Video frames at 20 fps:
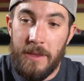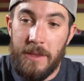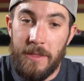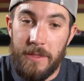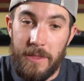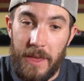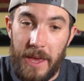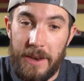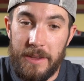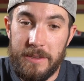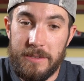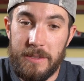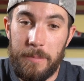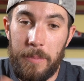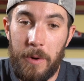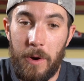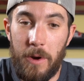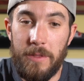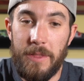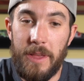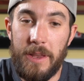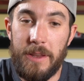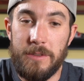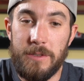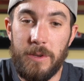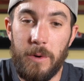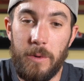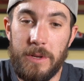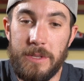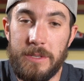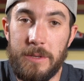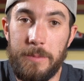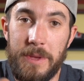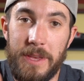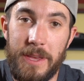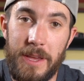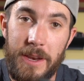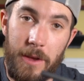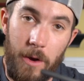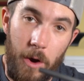That is the part that is going to be
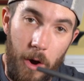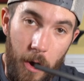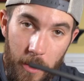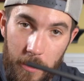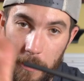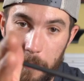getting all